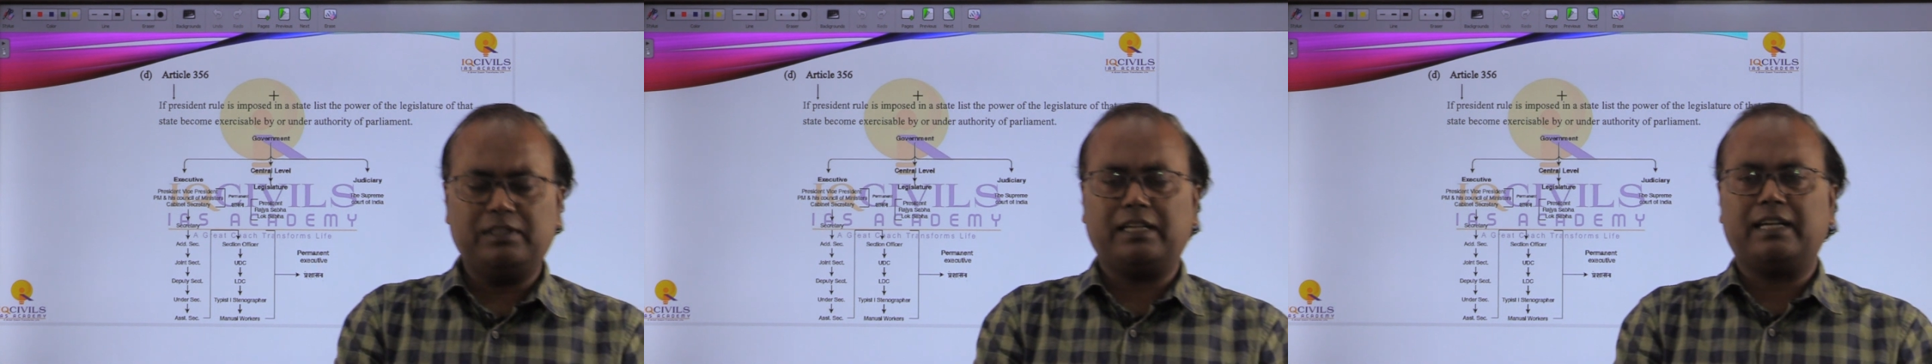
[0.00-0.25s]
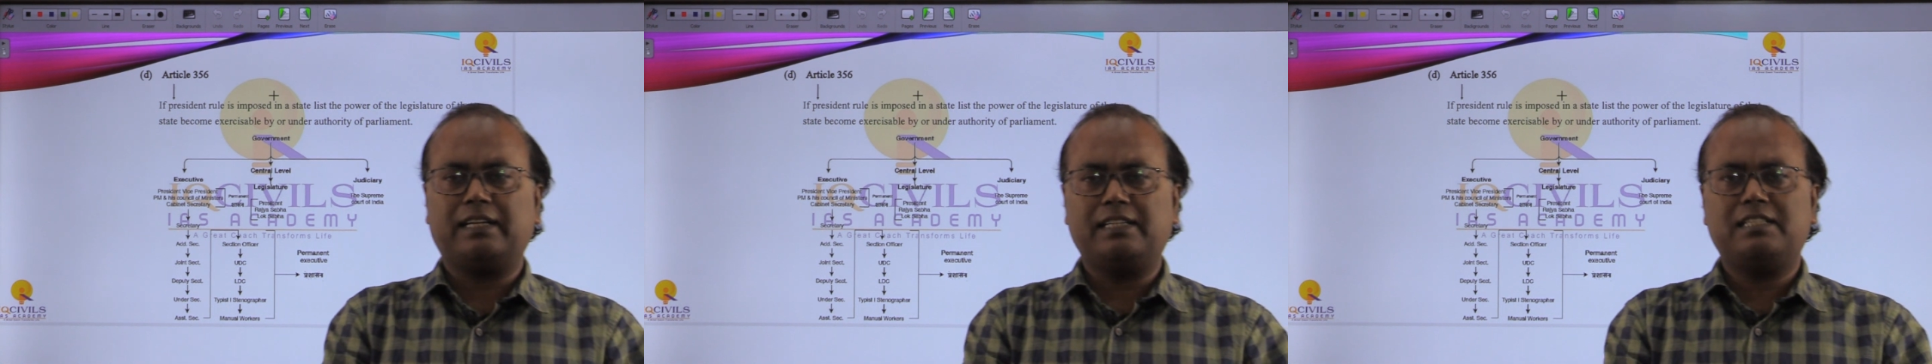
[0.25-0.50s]
the
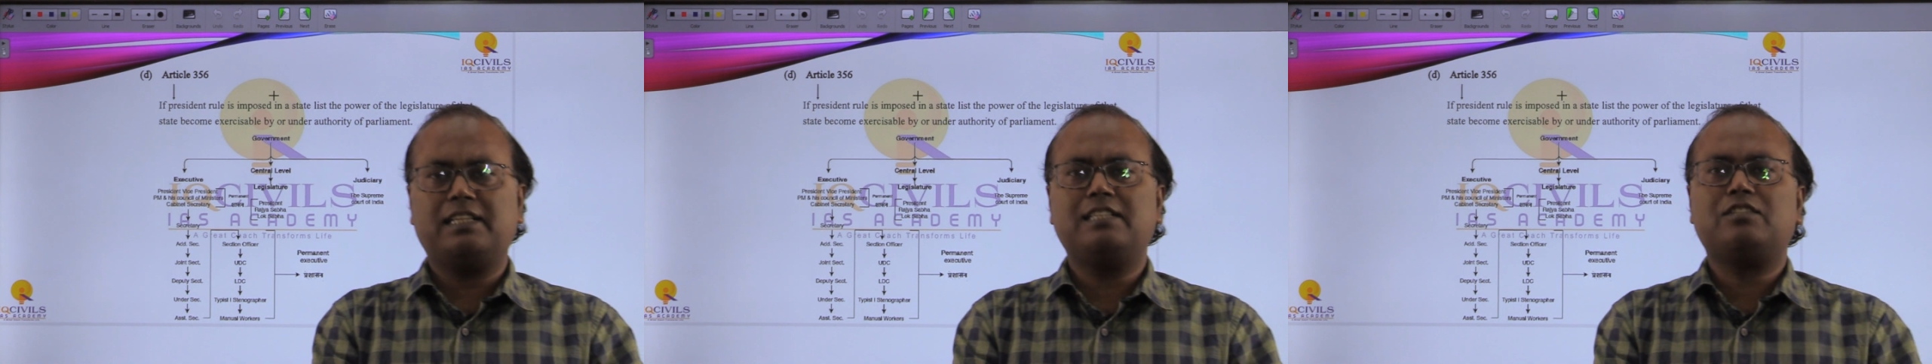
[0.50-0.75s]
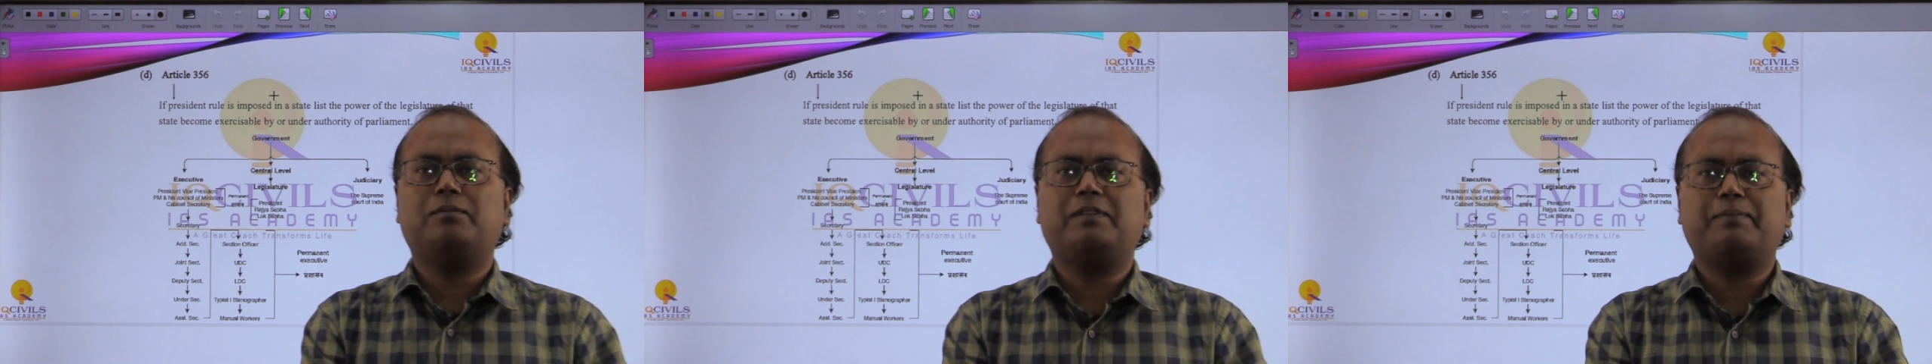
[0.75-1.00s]

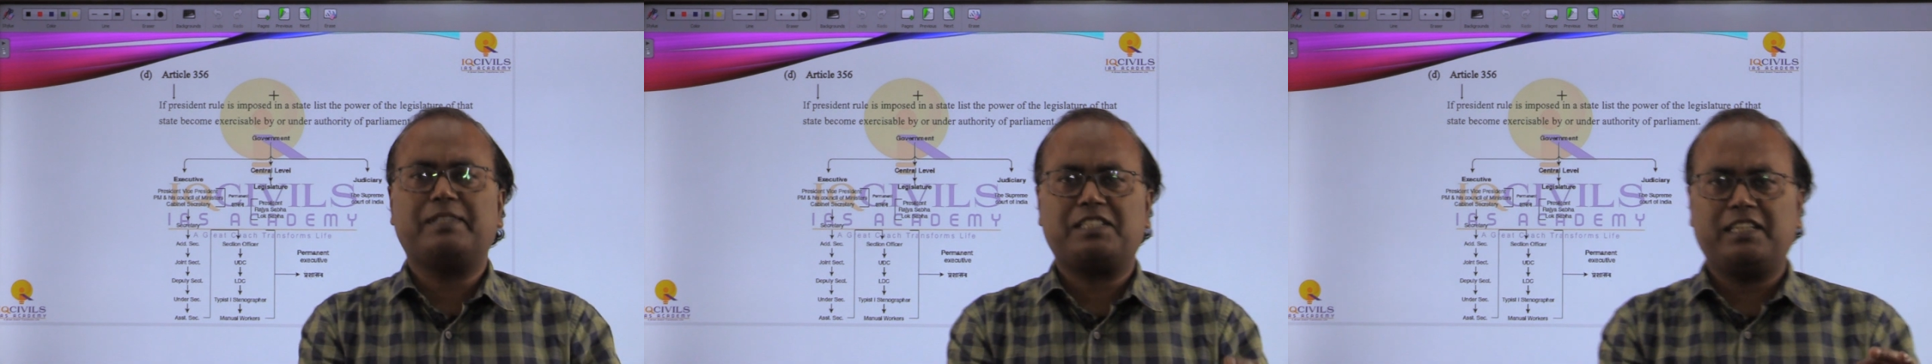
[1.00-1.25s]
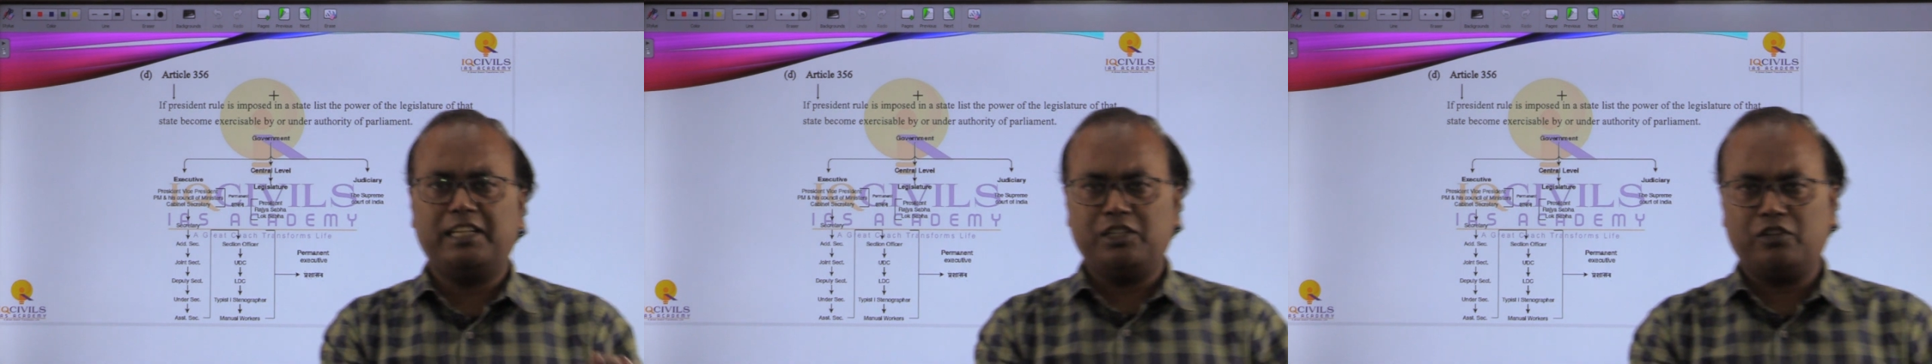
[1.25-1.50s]
cognizance of the
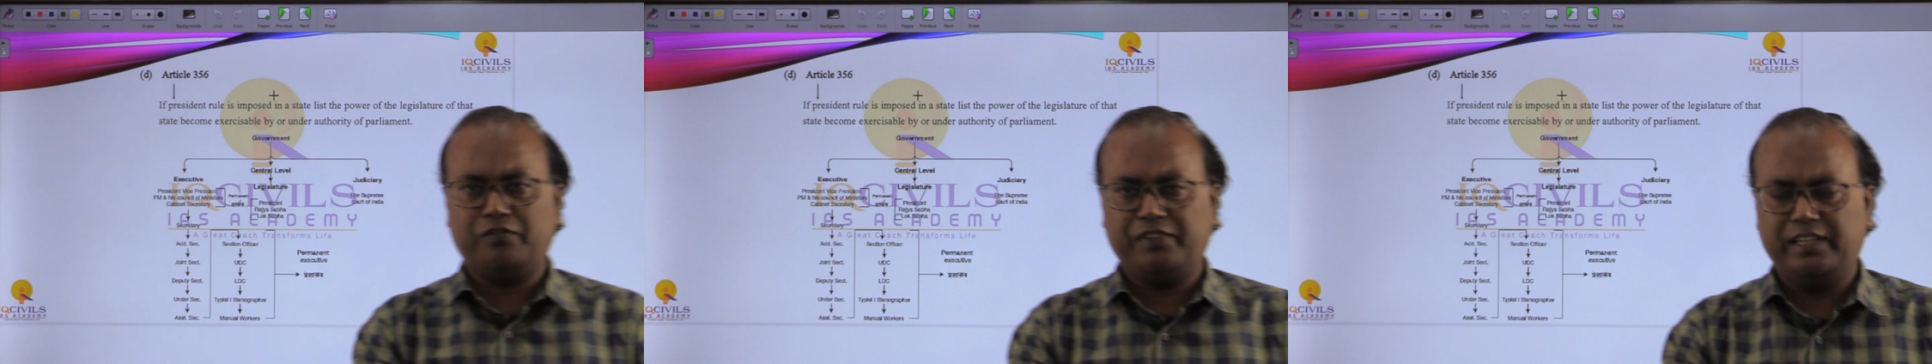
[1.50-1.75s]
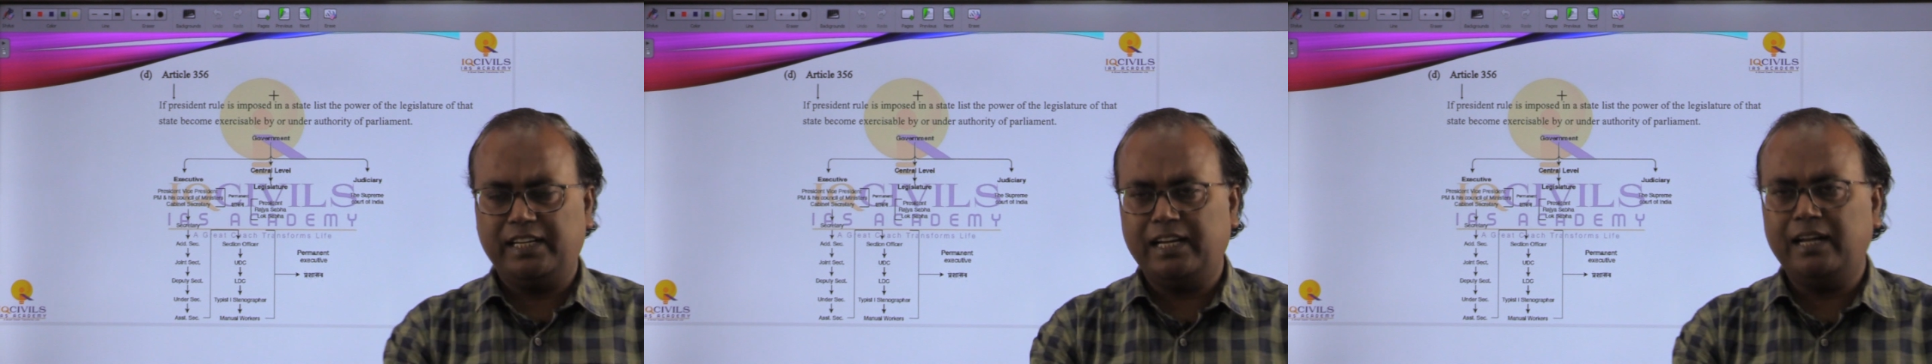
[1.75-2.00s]
President of
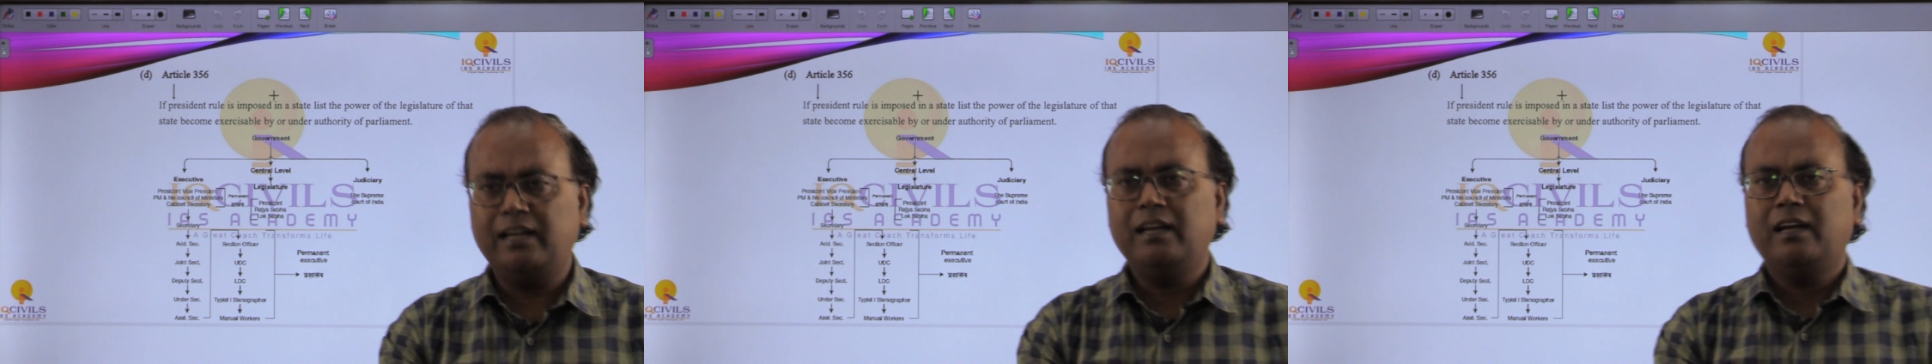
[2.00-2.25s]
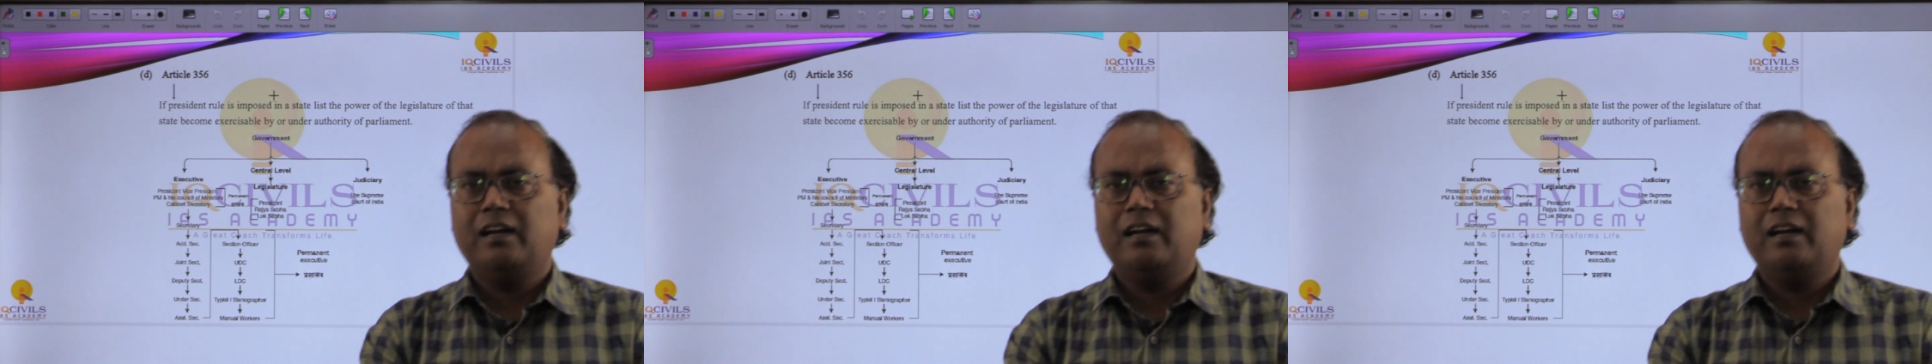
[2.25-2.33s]
India,